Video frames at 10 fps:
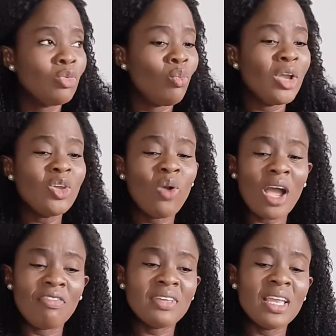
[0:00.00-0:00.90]
One young
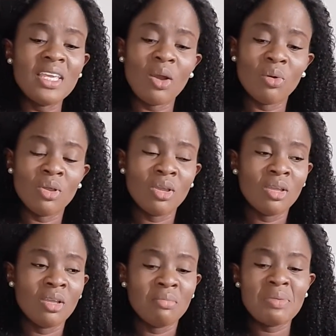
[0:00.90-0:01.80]
African girl.
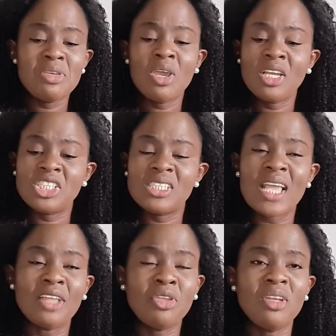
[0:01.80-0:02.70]
Maybe she's in
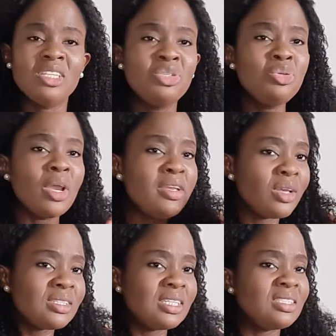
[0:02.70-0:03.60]
her 30s, you're in your
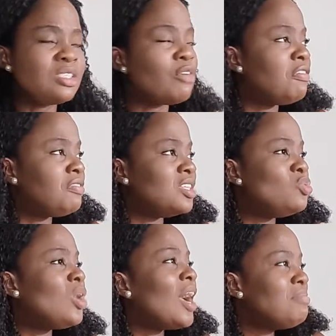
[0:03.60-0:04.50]
60s or 50s.
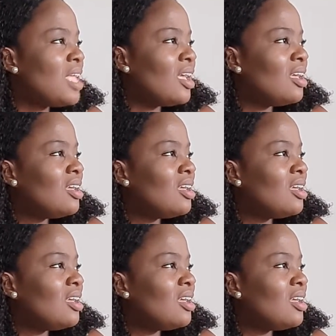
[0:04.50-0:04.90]
You come there.